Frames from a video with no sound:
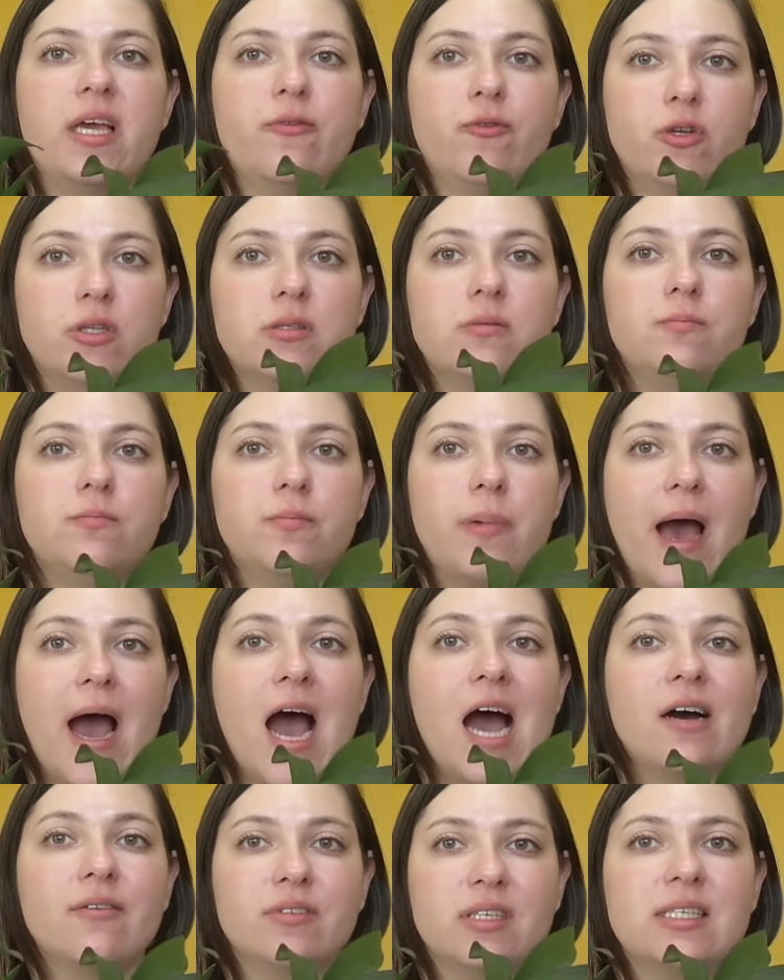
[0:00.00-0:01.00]
would
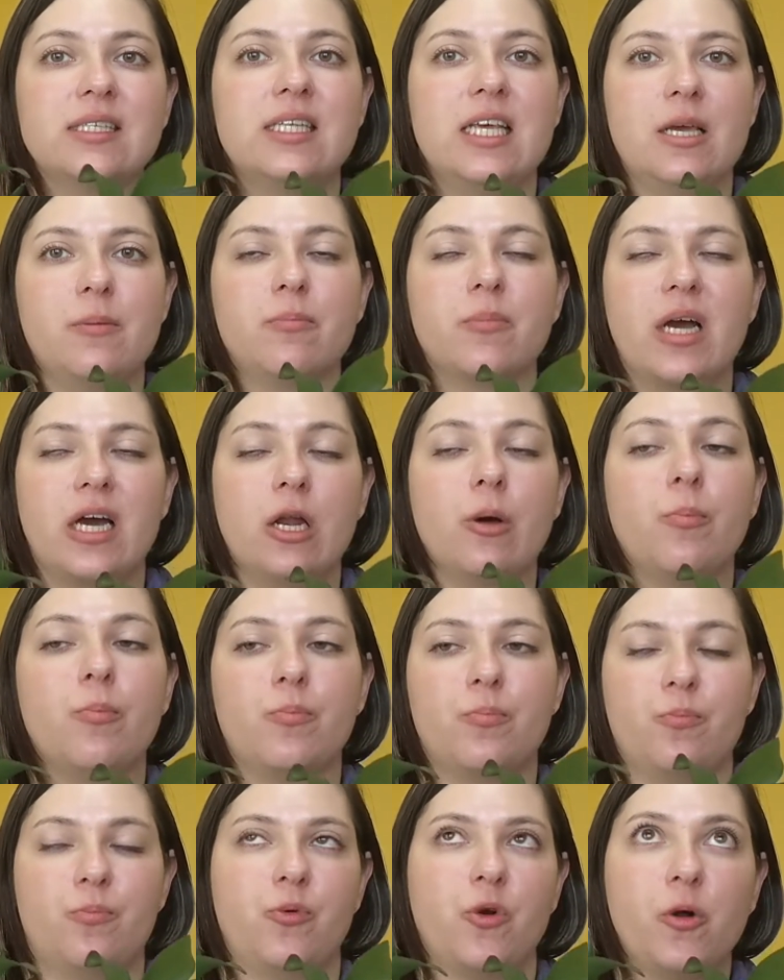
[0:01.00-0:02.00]
have the same kind of
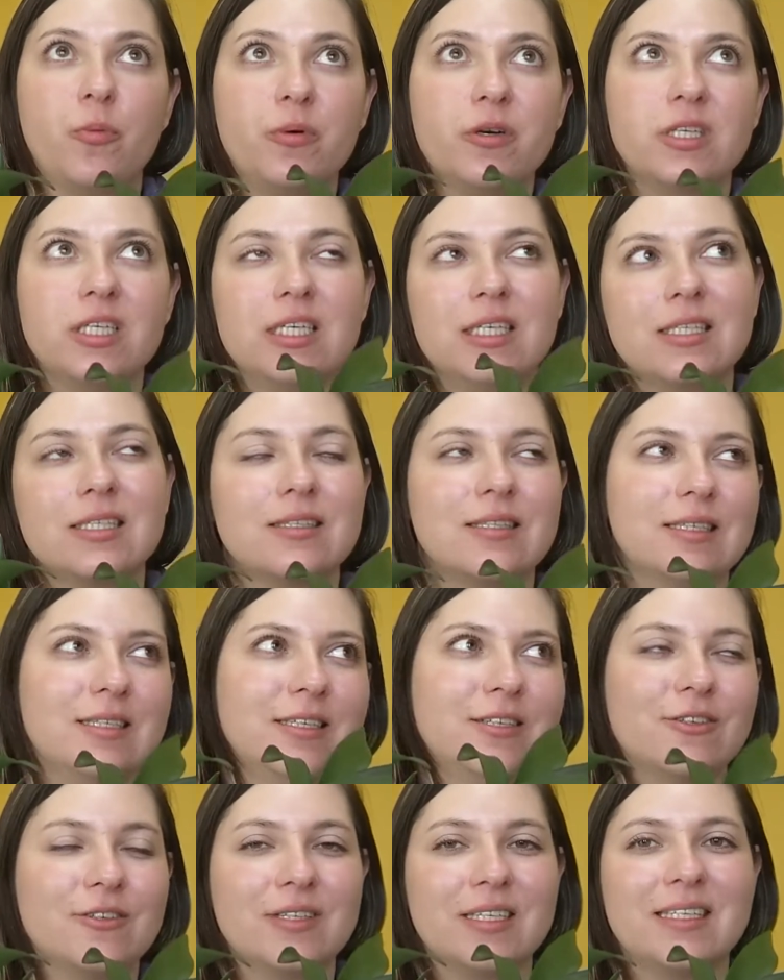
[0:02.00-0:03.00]
properties, you
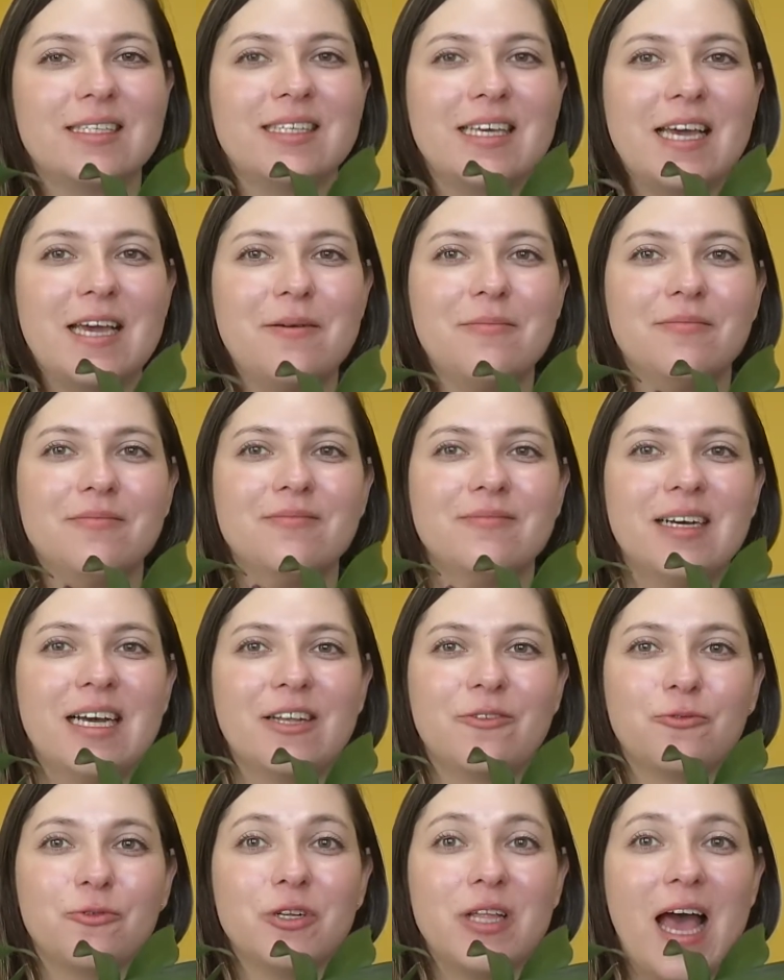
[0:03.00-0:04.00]
know, the same,
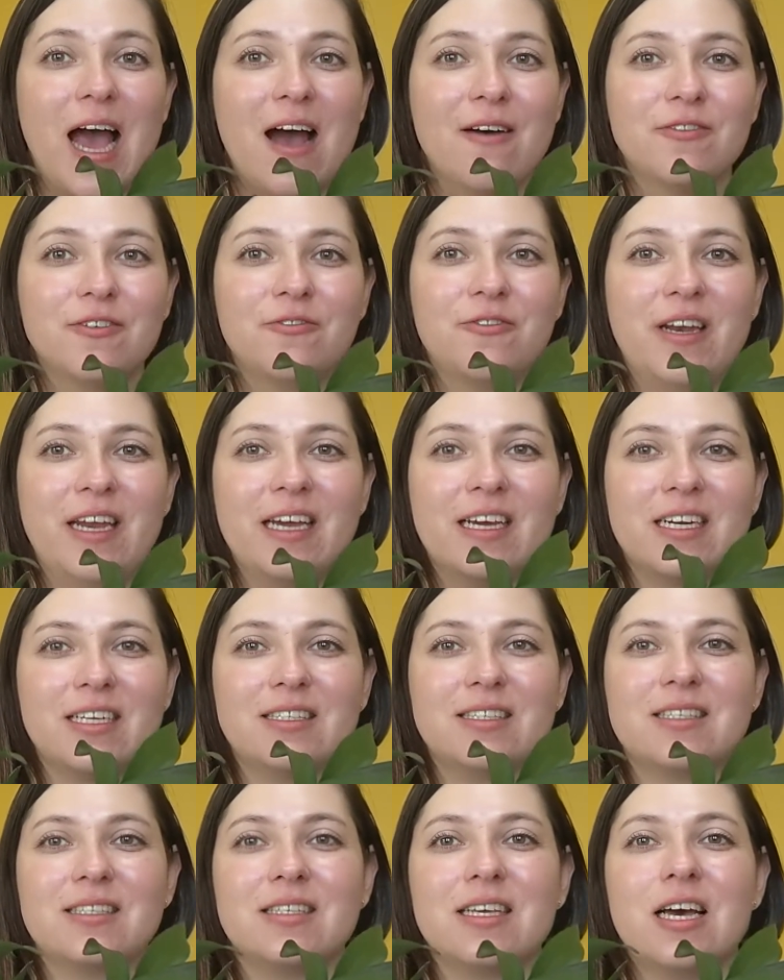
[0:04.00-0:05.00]
it would have the
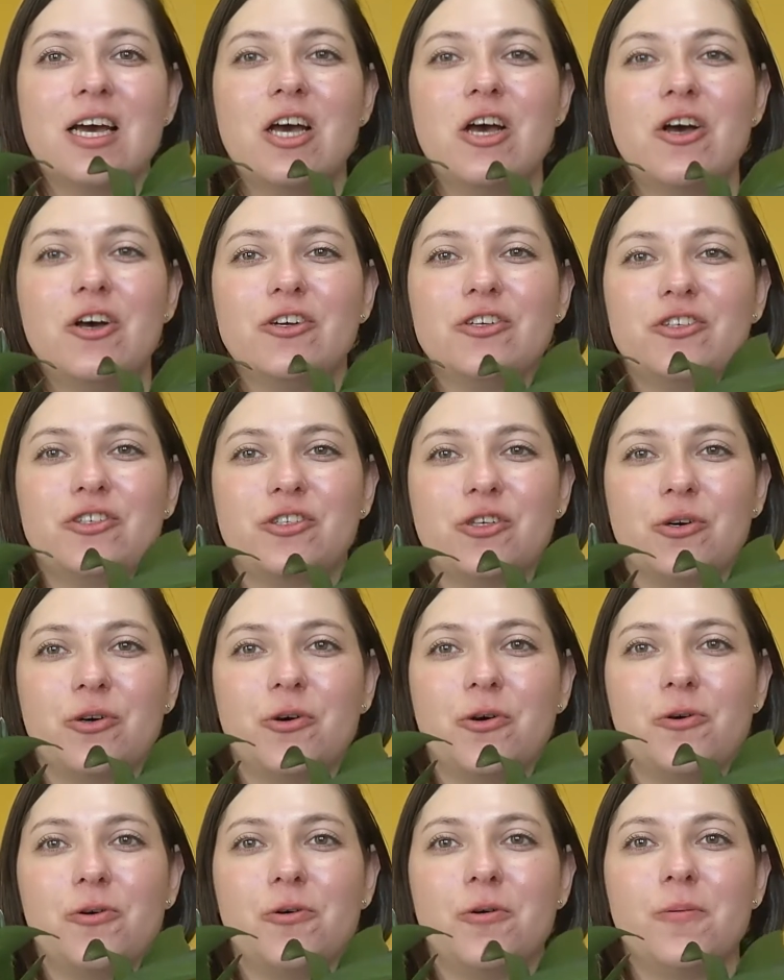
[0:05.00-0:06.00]
fragrance.
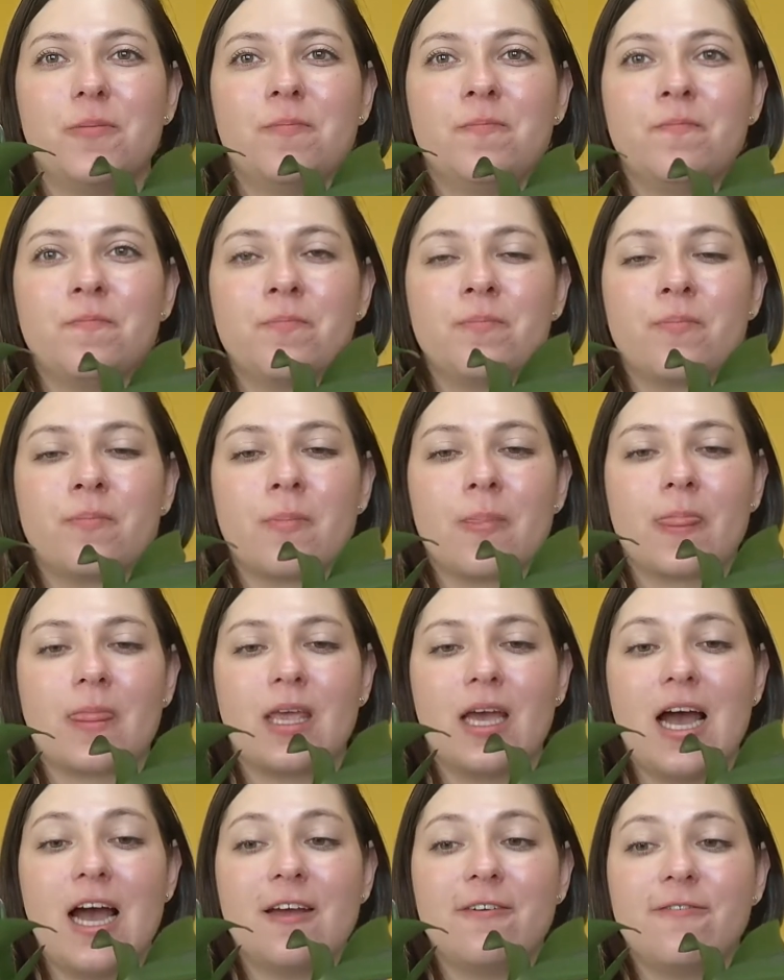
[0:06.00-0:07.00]
So
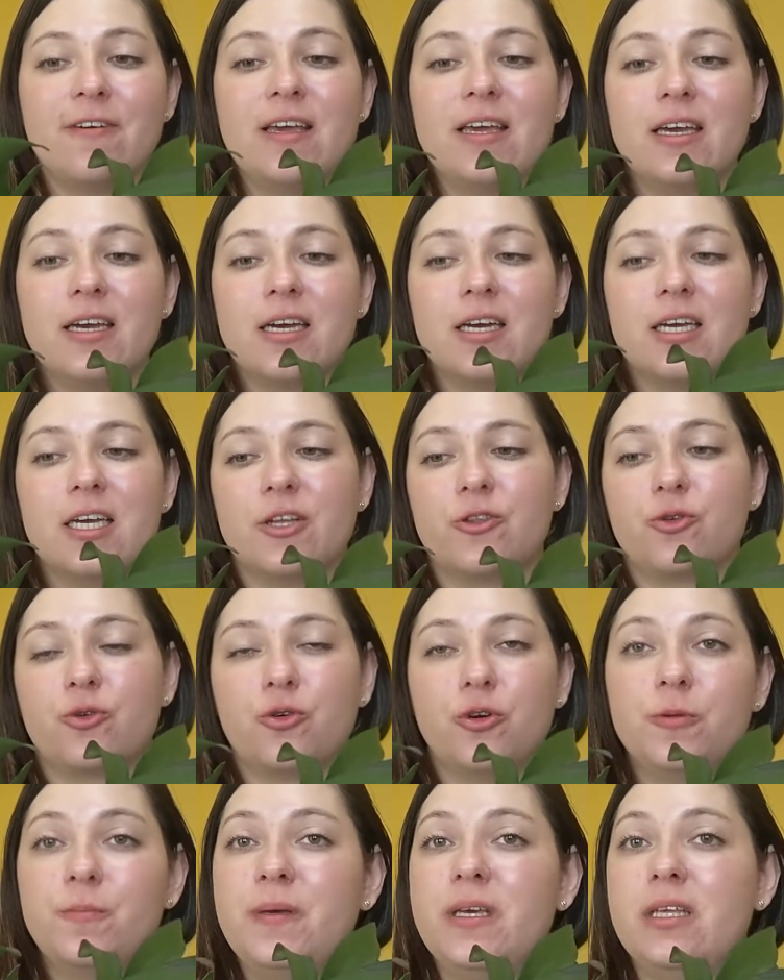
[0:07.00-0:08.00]
I think it
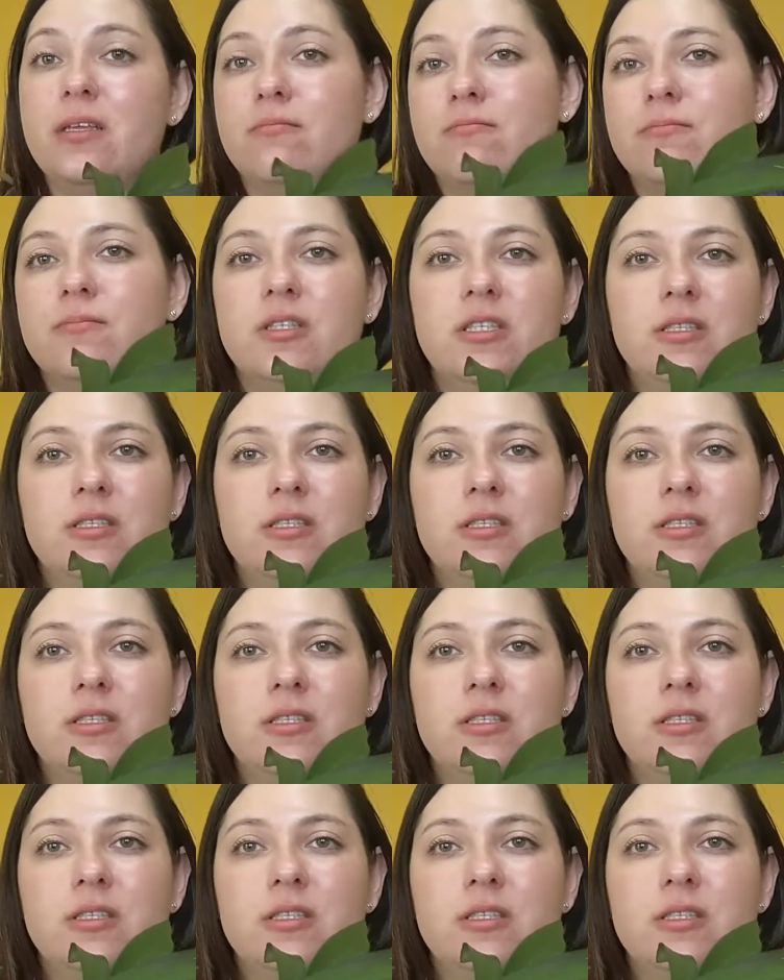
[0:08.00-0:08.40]
could be